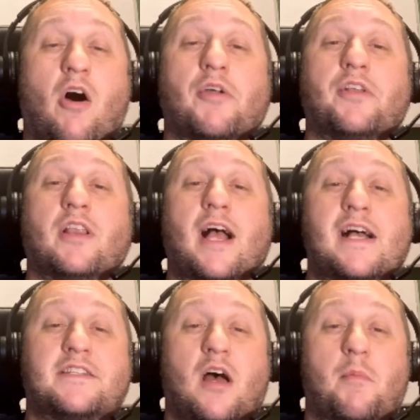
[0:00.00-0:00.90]
on to the
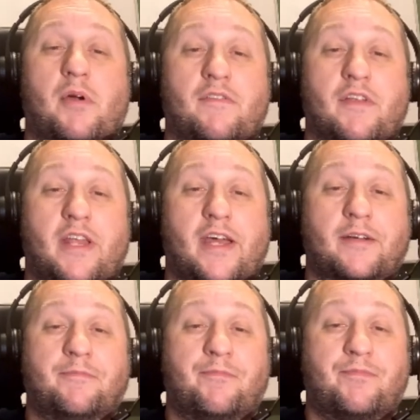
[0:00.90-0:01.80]
last topic of the day.
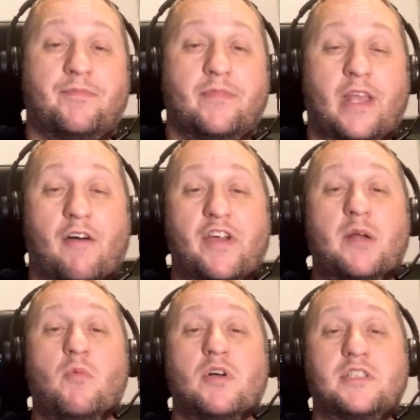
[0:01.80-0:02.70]
Now
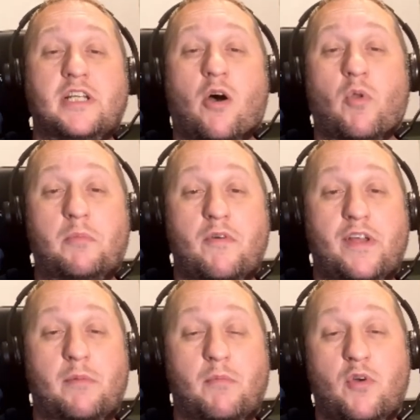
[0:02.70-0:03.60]
Venom wasn't the only movie
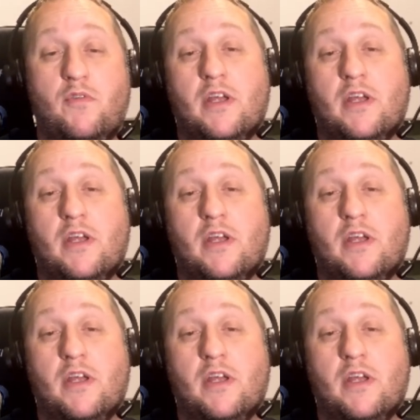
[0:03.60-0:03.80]
that moved.